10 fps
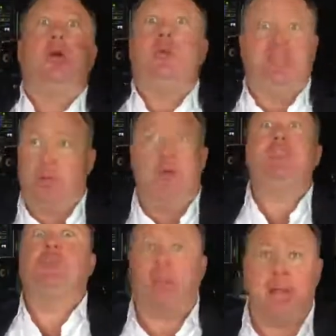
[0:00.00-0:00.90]
this is a
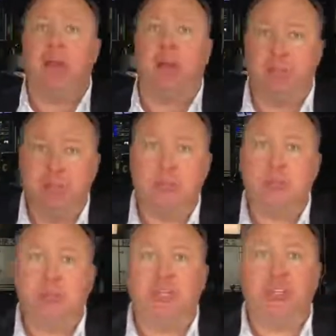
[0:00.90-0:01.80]
ritual right now.
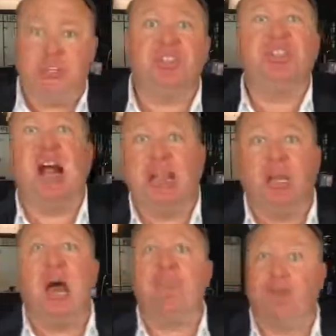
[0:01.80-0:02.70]
This is deciding
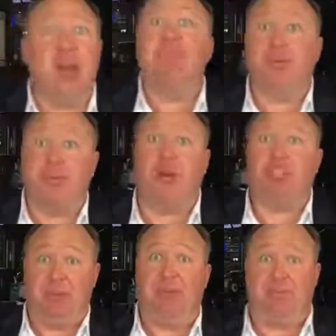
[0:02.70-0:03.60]
life forever for our
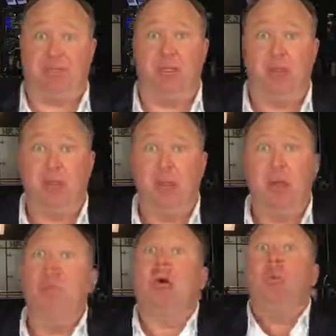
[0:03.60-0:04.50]
species.
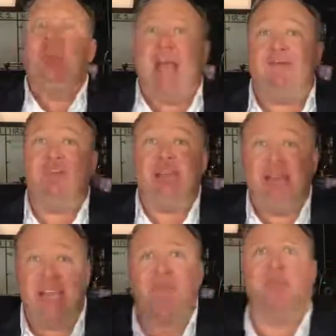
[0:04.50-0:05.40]
But we have to be
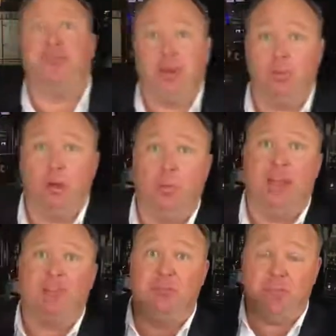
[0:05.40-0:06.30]
given the free will.
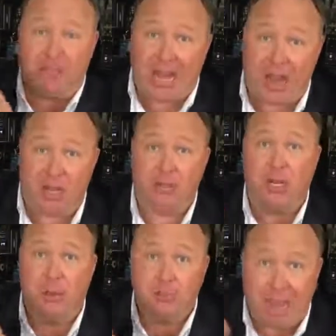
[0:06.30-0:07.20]
We have to be
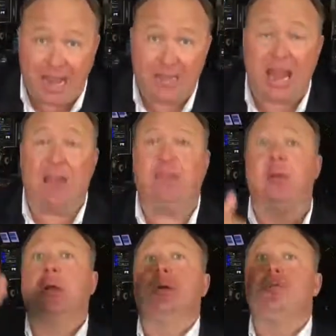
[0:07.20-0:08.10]
challenged by death
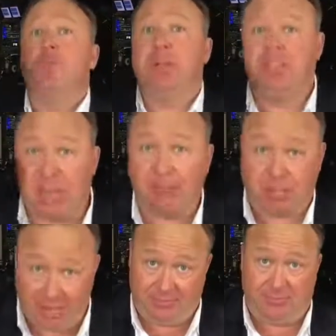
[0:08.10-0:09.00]
to accept the
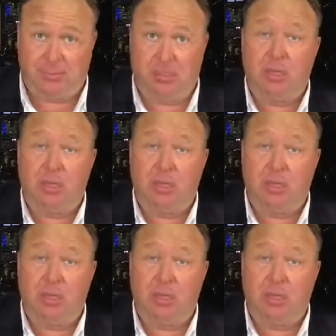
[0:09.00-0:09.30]
life.